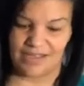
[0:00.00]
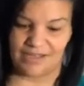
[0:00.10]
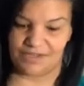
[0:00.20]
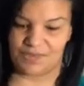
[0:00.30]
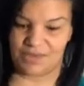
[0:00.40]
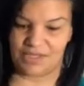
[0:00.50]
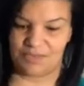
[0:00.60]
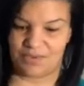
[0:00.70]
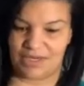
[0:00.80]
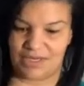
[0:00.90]
looks really
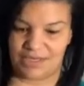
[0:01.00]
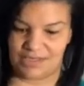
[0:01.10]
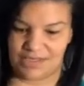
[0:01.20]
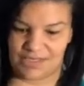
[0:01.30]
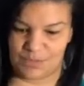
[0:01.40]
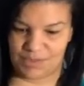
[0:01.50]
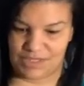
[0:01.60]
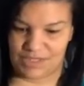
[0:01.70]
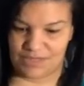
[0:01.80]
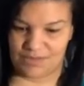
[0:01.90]
pretty. It's
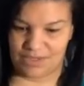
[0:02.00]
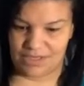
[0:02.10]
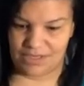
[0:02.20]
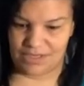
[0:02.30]
blending really good